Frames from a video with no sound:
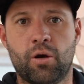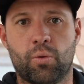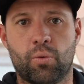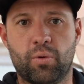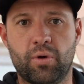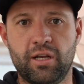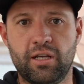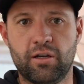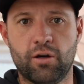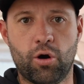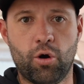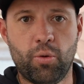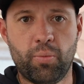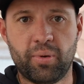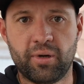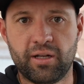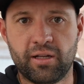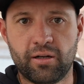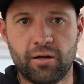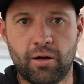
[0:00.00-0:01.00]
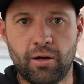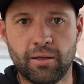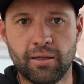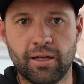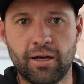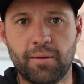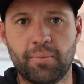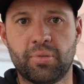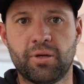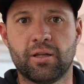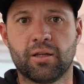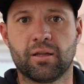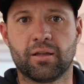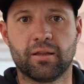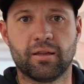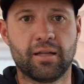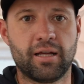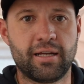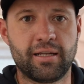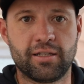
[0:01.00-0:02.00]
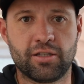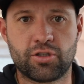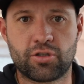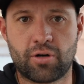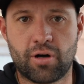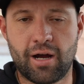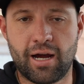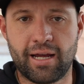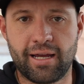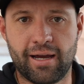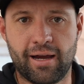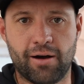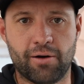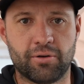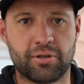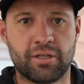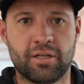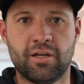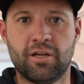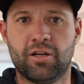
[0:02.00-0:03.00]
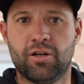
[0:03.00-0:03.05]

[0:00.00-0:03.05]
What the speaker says: reopen it all up, let it dry out.